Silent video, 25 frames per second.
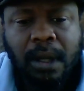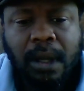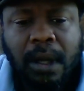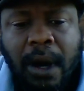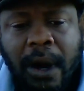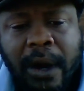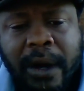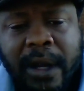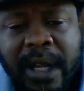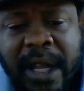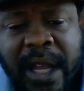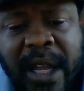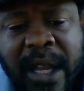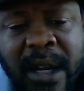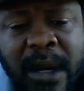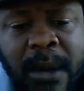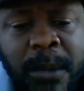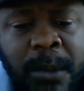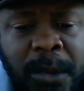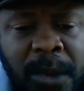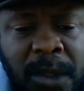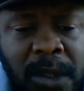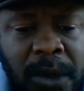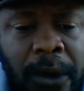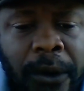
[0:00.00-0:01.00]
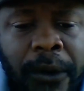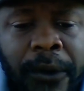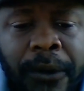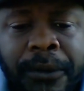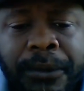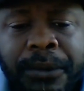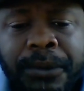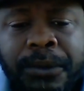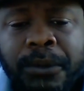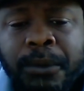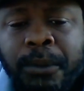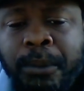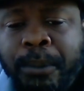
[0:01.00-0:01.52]
Our kingdom was
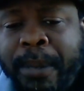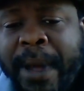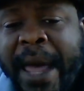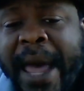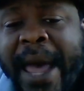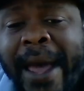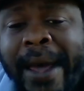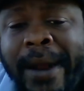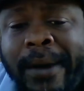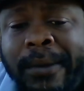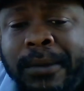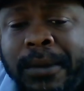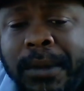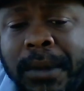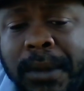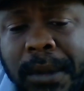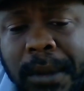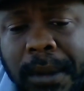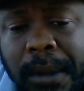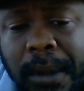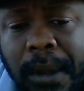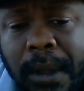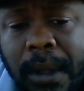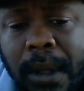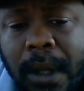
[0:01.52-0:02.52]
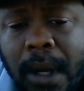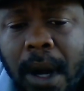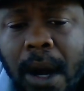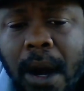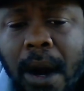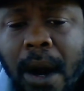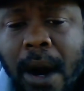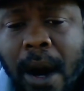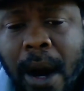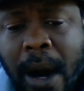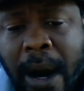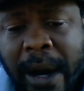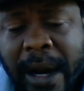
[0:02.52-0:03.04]
earned through battles.
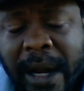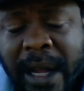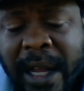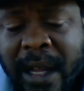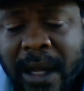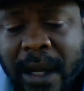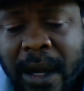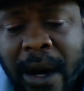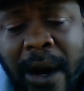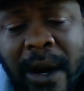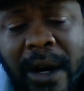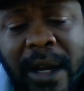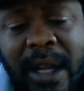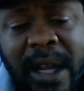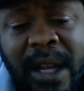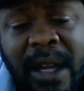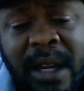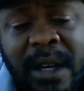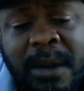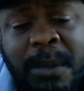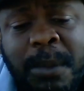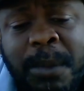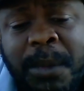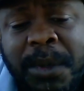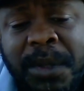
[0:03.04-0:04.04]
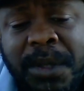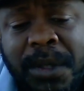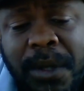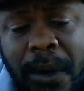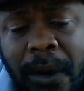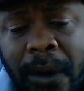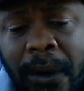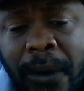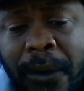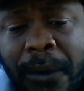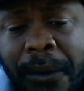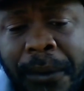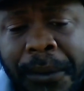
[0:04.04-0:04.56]
Our kingdom was
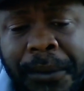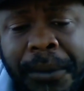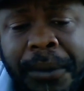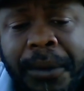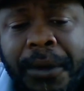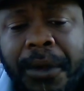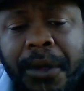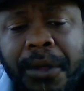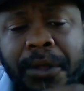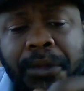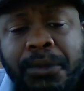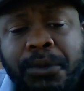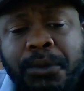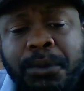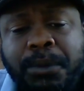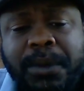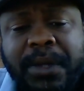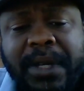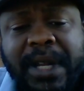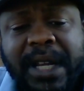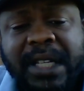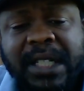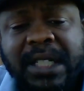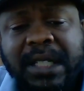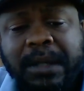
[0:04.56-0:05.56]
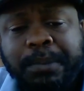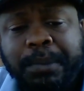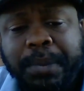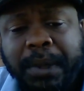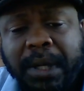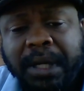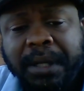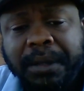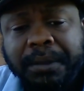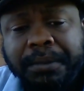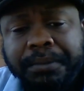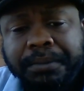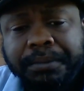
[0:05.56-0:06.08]
earned through
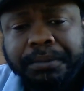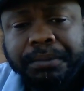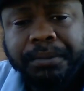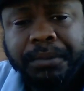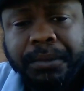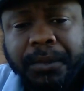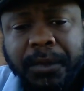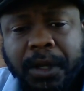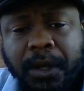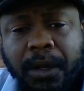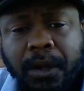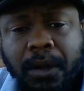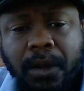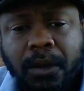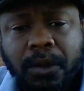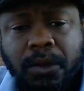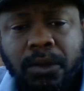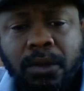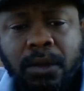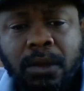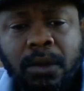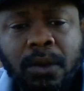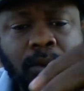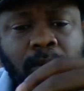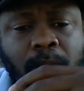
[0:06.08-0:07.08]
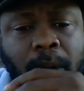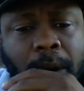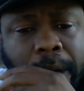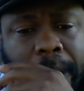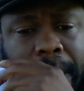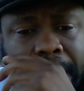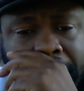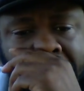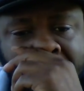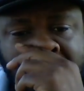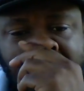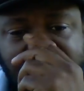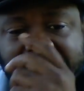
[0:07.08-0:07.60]
discipline, through
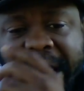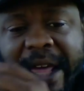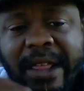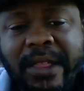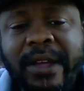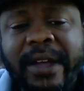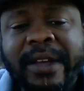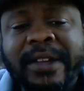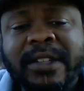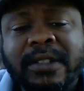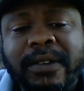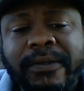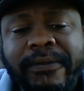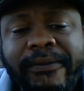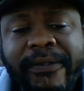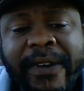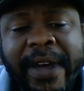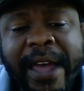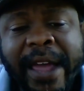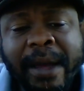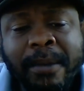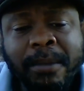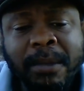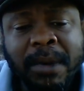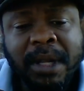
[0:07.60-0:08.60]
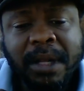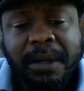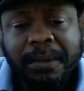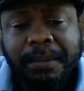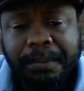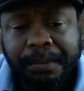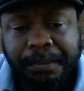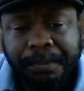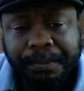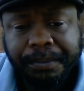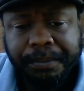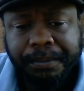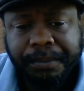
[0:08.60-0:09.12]
working together as a family,
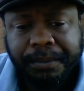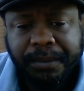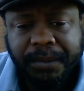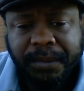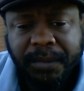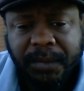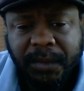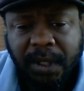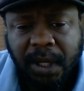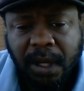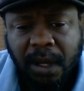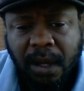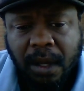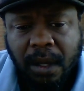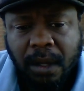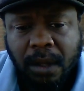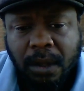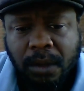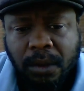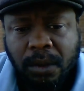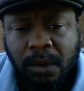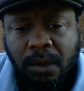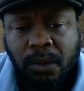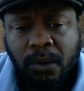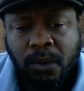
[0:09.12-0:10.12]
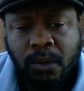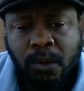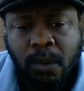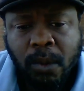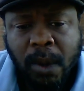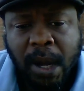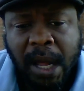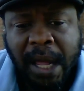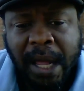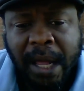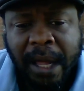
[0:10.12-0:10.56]
through